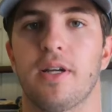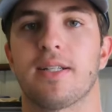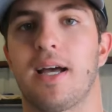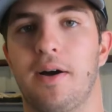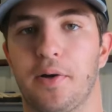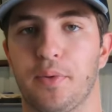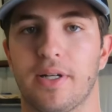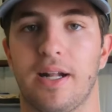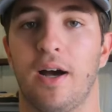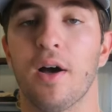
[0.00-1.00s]
you guys how I
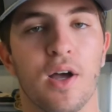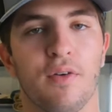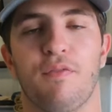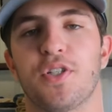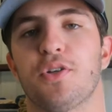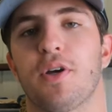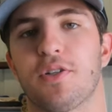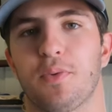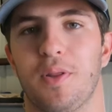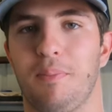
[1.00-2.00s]
rigged it out. Fishing
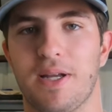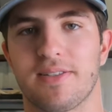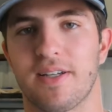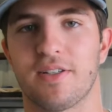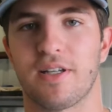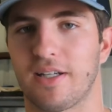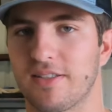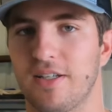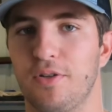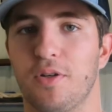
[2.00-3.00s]
crates are one of the best things, like I
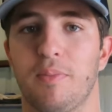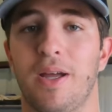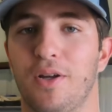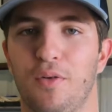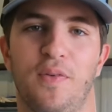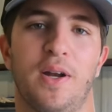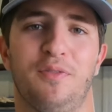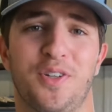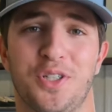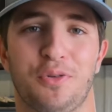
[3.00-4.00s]
said, you can make. Go find a
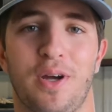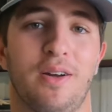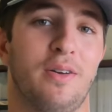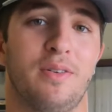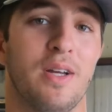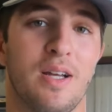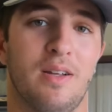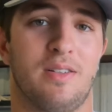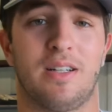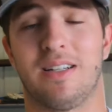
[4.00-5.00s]
fishing crate on
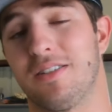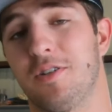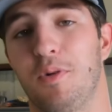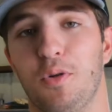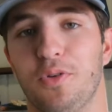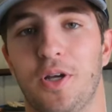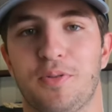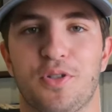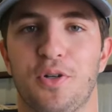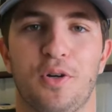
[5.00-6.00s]
like some old
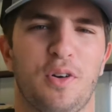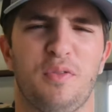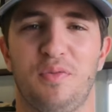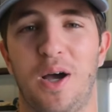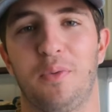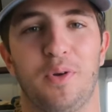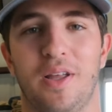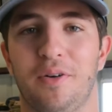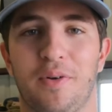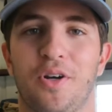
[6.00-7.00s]
dumpster, or find one
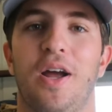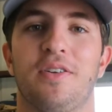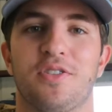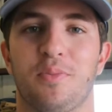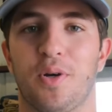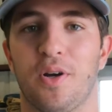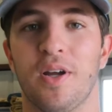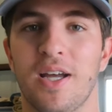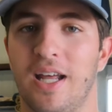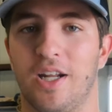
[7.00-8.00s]
laying around your house somewhere,
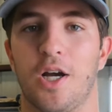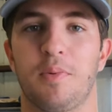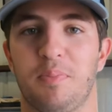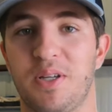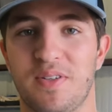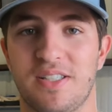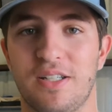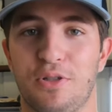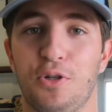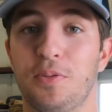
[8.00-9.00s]
and a couple
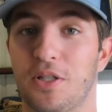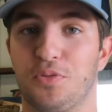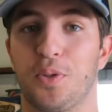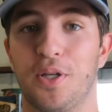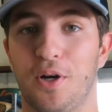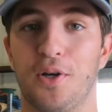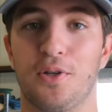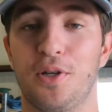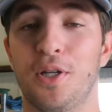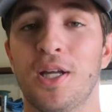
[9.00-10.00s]
PVC tubes. That's really all you
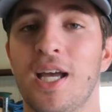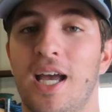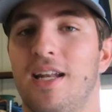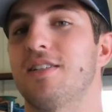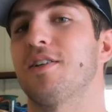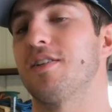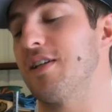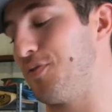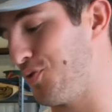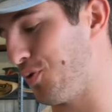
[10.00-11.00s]
need, and it's going to
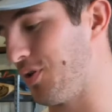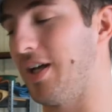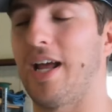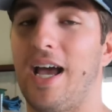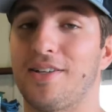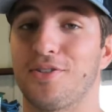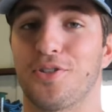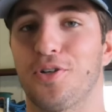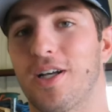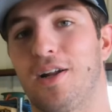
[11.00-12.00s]
save you a lot of hassles.
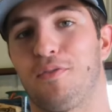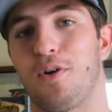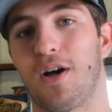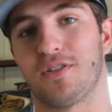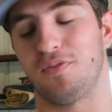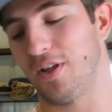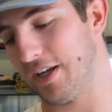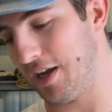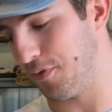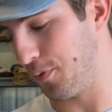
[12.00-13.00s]
You're not going to have rods
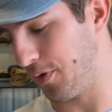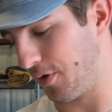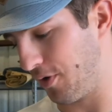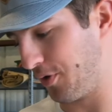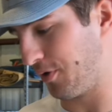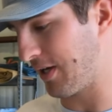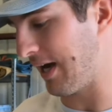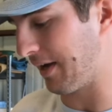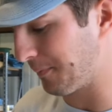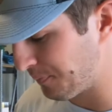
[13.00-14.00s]
flying everywhere on your
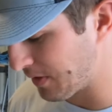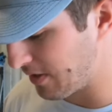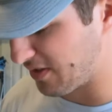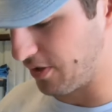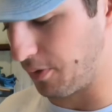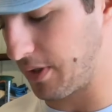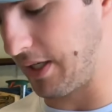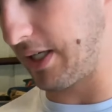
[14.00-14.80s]
kayak. So kind